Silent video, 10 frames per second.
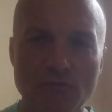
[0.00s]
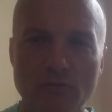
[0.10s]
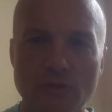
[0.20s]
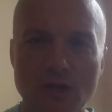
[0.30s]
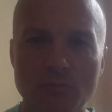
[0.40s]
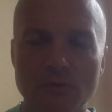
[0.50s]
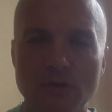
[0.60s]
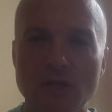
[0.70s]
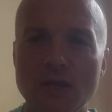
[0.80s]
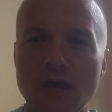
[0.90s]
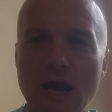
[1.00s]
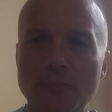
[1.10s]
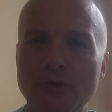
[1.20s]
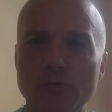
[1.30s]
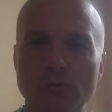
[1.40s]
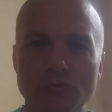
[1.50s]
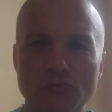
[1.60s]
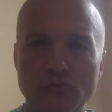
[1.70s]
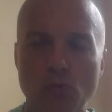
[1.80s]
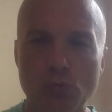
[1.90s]
them, and I'm not going to
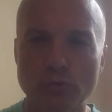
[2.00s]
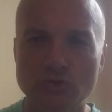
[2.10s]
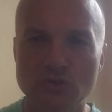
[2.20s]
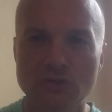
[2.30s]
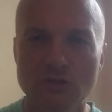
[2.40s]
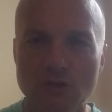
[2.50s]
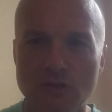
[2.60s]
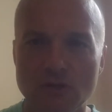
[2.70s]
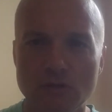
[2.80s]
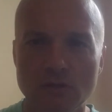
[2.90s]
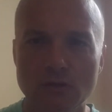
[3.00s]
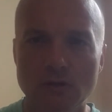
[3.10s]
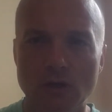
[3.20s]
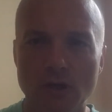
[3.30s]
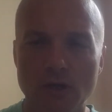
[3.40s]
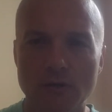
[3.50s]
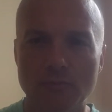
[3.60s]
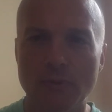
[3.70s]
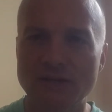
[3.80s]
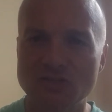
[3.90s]
force
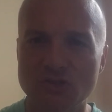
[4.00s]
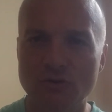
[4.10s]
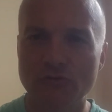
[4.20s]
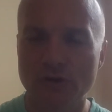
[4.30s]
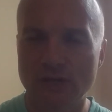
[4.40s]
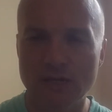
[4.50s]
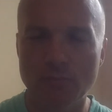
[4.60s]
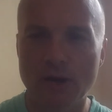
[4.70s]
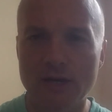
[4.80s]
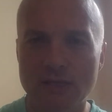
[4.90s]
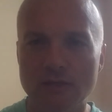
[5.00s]
myself on anybody.